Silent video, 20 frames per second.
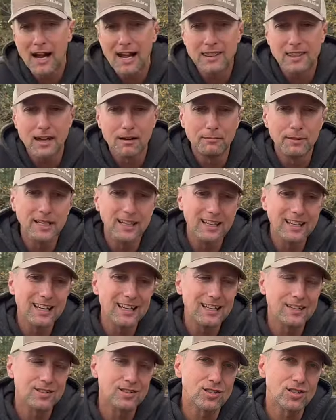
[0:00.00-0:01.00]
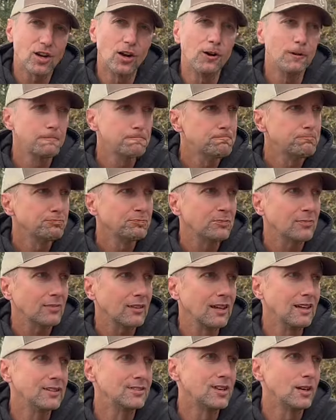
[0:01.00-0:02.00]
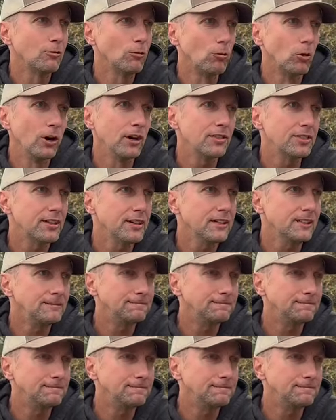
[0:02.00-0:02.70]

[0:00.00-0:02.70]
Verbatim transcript: that many eggs. So is it worth it?